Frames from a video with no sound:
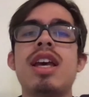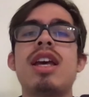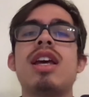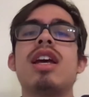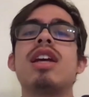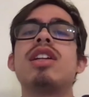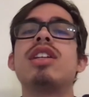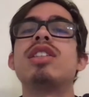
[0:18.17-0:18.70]

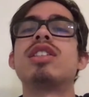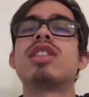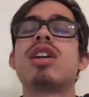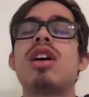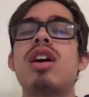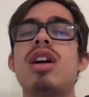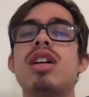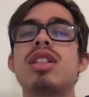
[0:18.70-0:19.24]
and it's
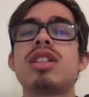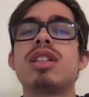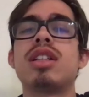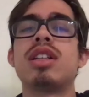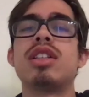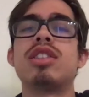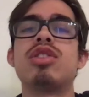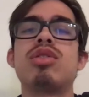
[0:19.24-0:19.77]
caught
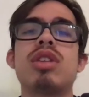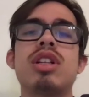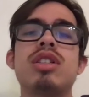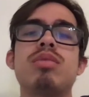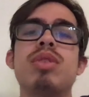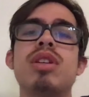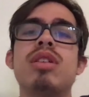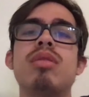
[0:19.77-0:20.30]
and
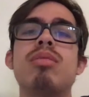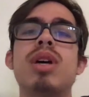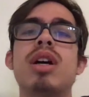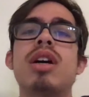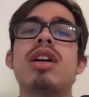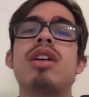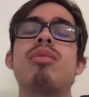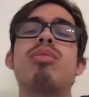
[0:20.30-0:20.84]
transmitted
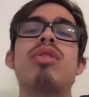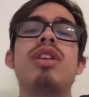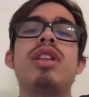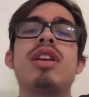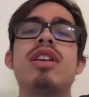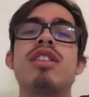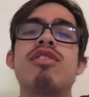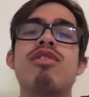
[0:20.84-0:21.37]
by breathing
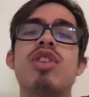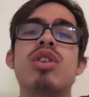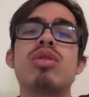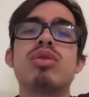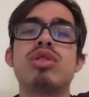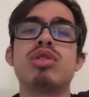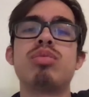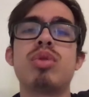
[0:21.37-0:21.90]
in fungal
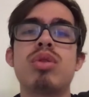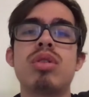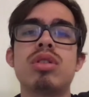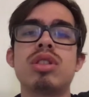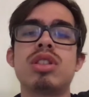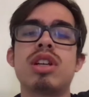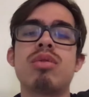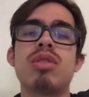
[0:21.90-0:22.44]
spores
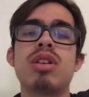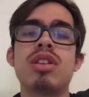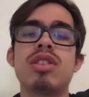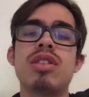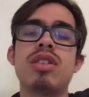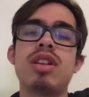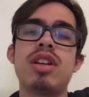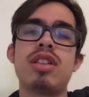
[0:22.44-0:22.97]
that were
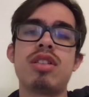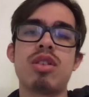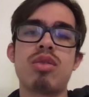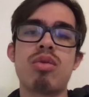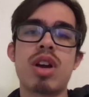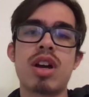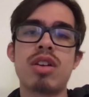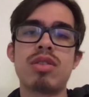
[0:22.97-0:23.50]
underneath the
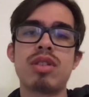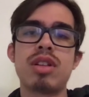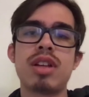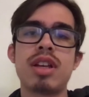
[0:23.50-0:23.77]
ground